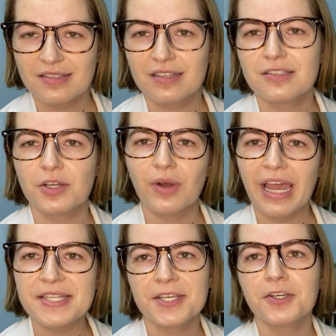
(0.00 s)
And so
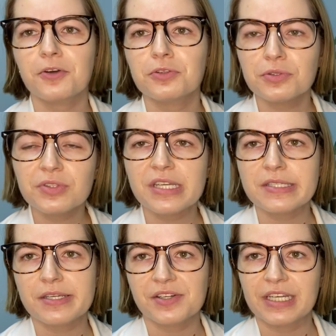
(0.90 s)
as I go through these
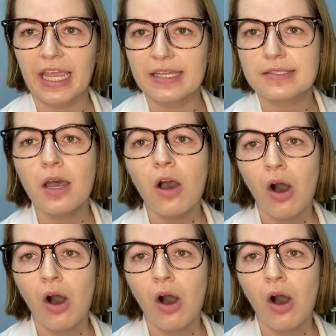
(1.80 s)
hearing aids,